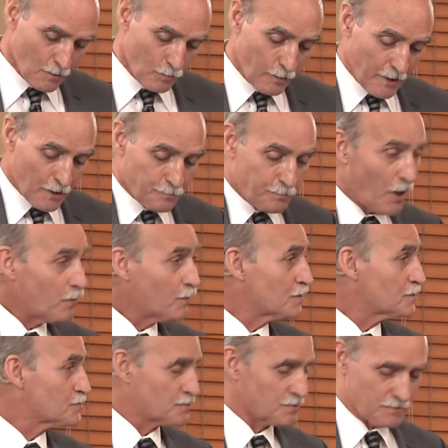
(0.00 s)
We are
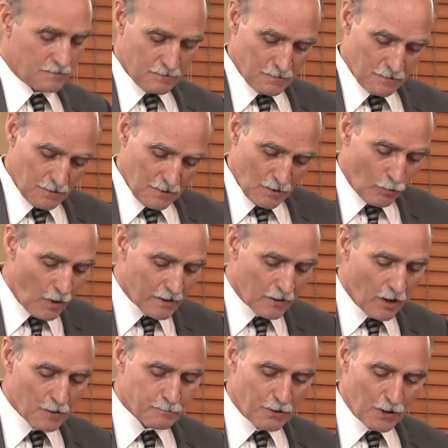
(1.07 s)
poets. What
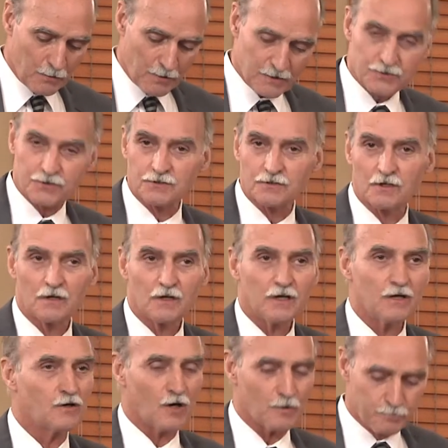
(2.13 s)
are poets
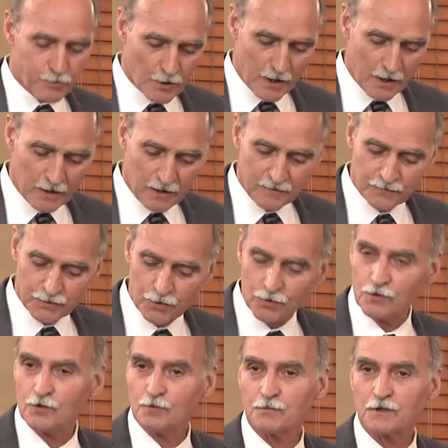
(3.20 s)
in our brave
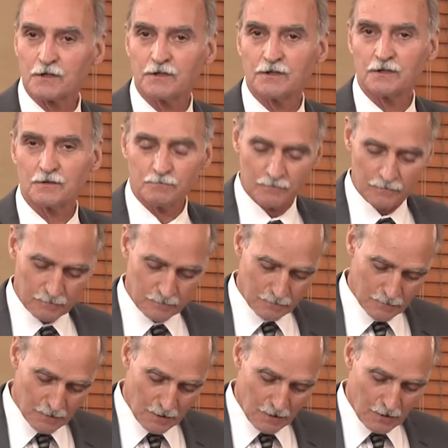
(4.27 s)
new millennium?
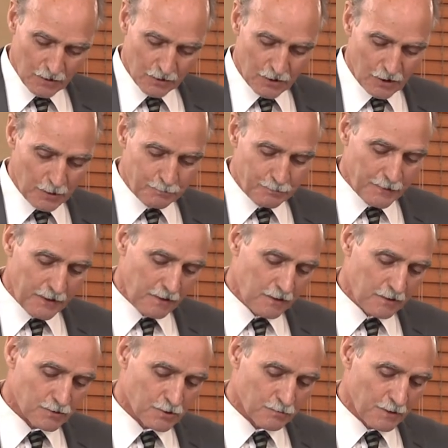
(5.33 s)
Could it be to